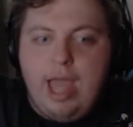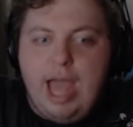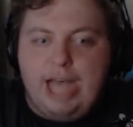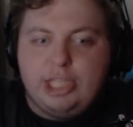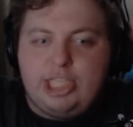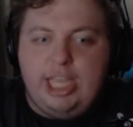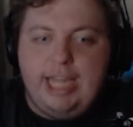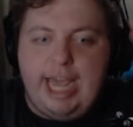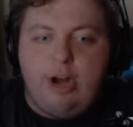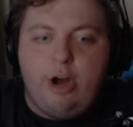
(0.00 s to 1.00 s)
I'll see you
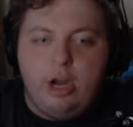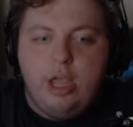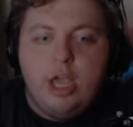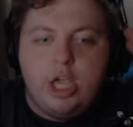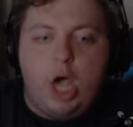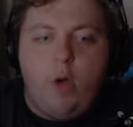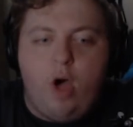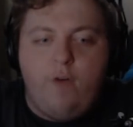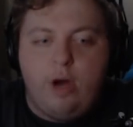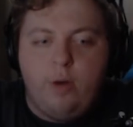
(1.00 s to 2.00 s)
later. Go
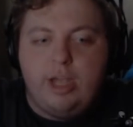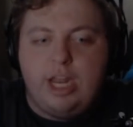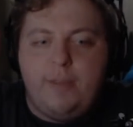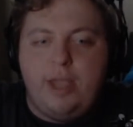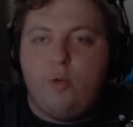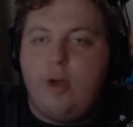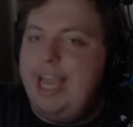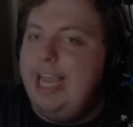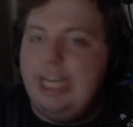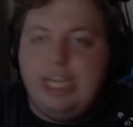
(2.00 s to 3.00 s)
over. We're going to be
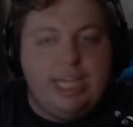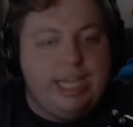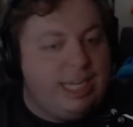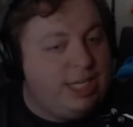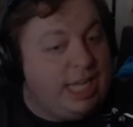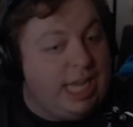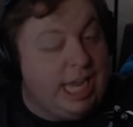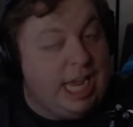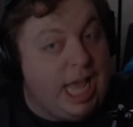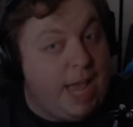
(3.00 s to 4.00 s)

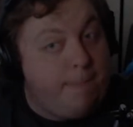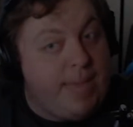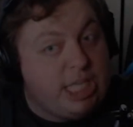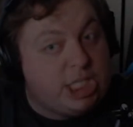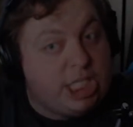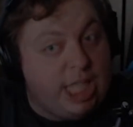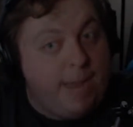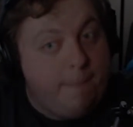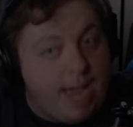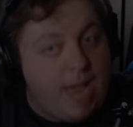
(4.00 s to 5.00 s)
raiding Big
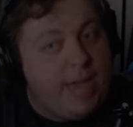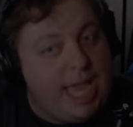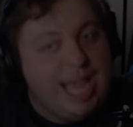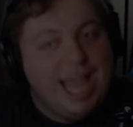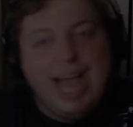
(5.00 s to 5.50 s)
Slim, baby.